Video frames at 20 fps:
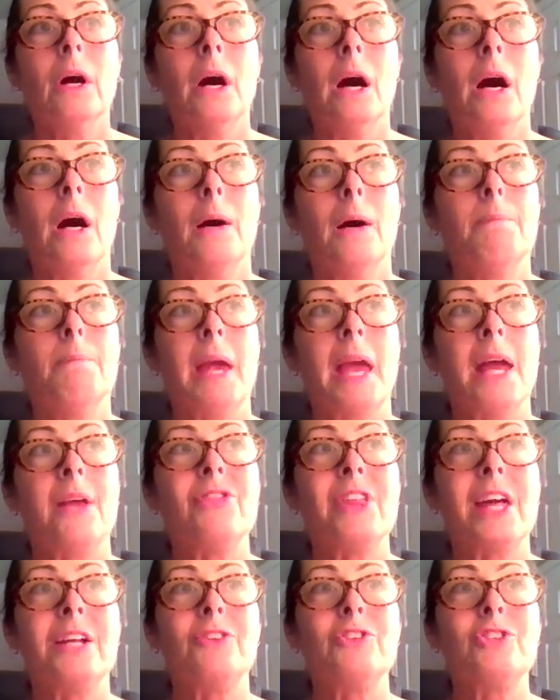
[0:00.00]
And
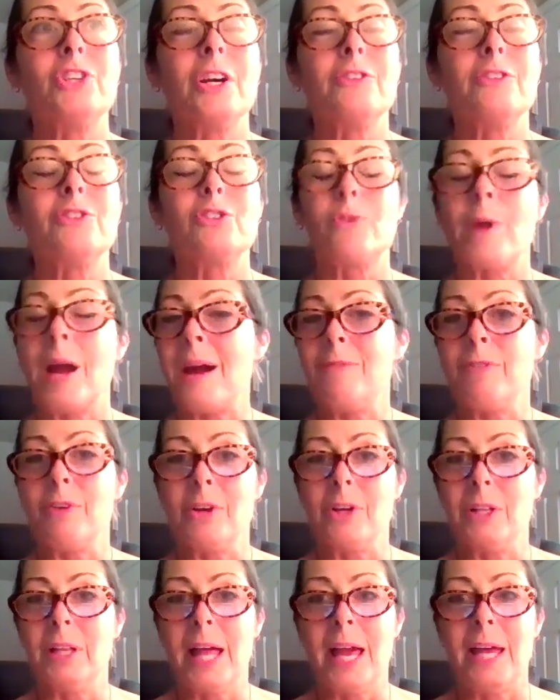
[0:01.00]
then just
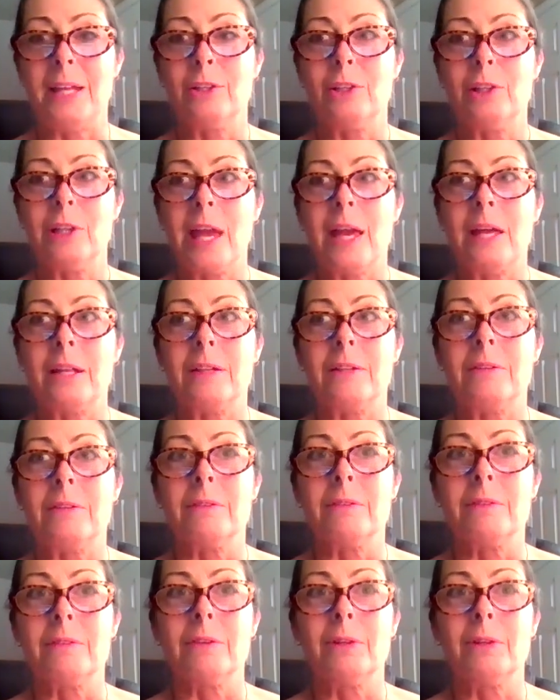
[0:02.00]
travel and